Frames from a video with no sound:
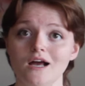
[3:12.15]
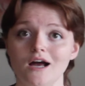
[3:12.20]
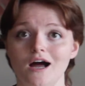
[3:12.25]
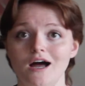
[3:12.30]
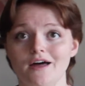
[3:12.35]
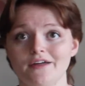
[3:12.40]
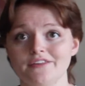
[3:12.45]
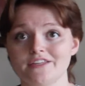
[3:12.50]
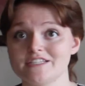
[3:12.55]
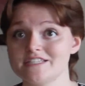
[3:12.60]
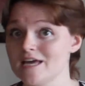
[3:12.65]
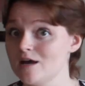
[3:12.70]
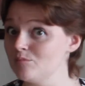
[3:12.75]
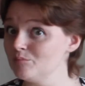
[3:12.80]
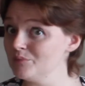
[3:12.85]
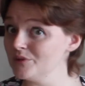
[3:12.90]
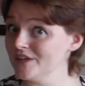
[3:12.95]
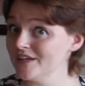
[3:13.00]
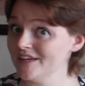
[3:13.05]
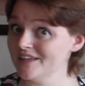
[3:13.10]
The
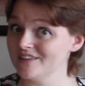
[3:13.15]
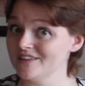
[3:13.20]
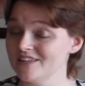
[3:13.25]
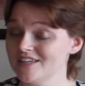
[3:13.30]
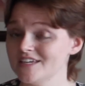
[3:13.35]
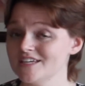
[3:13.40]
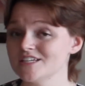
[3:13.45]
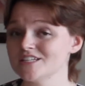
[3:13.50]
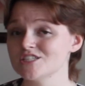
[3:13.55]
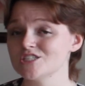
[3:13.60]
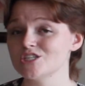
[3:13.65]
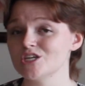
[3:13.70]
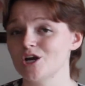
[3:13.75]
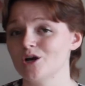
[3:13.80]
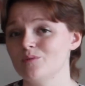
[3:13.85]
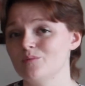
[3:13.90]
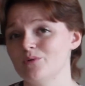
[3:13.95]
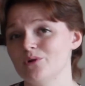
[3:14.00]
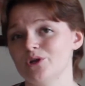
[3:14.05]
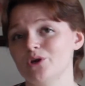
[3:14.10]
template and things
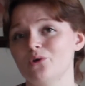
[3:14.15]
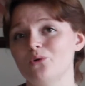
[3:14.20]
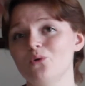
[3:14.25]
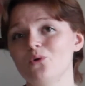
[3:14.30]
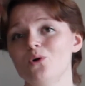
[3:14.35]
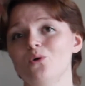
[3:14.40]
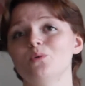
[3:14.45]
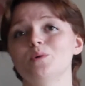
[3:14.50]
are pretty cool.